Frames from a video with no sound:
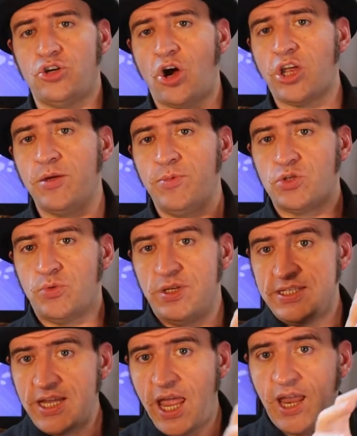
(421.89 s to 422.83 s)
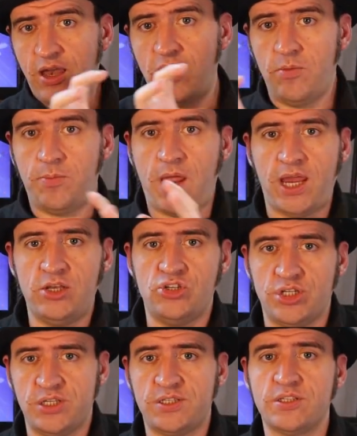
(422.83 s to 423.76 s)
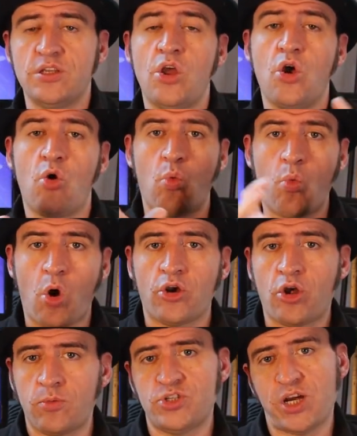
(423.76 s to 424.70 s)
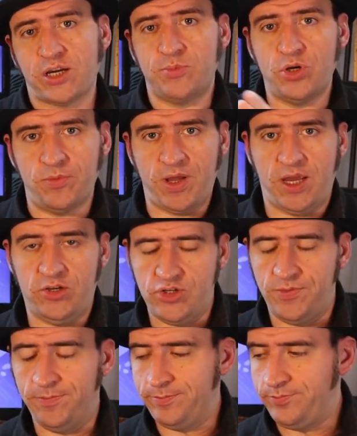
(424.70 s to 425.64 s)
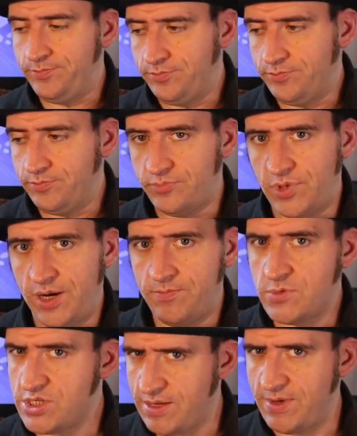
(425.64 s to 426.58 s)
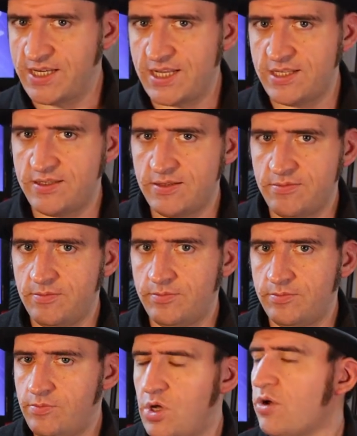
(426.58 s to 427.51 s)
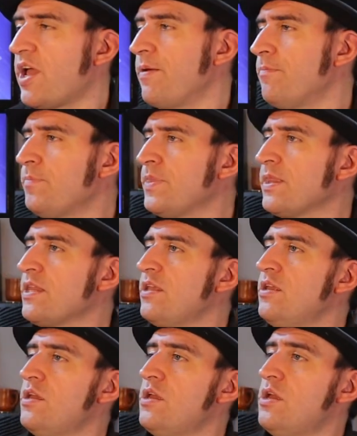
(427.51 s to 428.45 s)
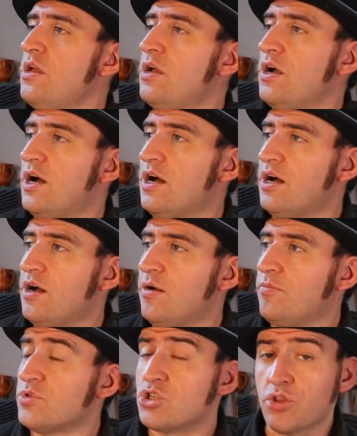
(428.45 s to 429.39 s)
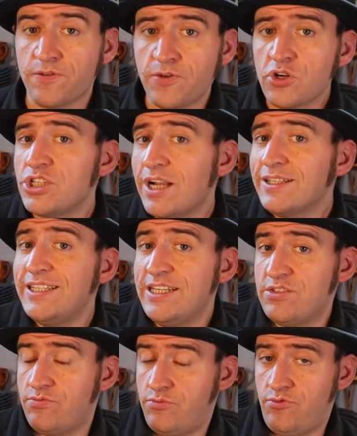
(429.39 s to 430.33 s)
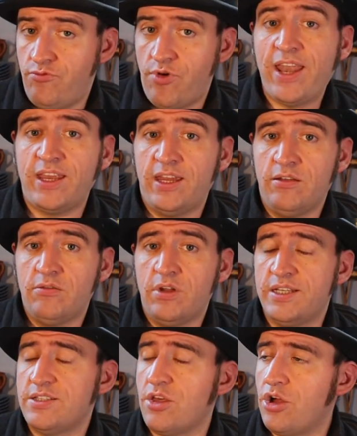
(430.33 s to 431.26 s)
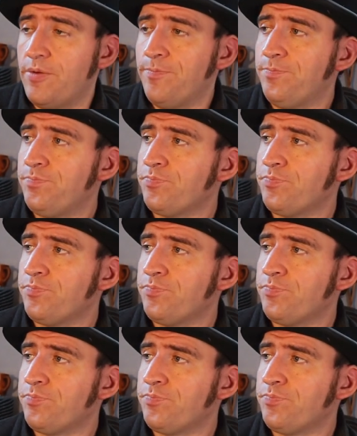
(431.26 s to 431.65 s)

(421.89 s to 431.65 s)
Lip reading: a document with 10 pages, one object per page. Right? Does that make sense? Okay. So the functionality is ready, is there.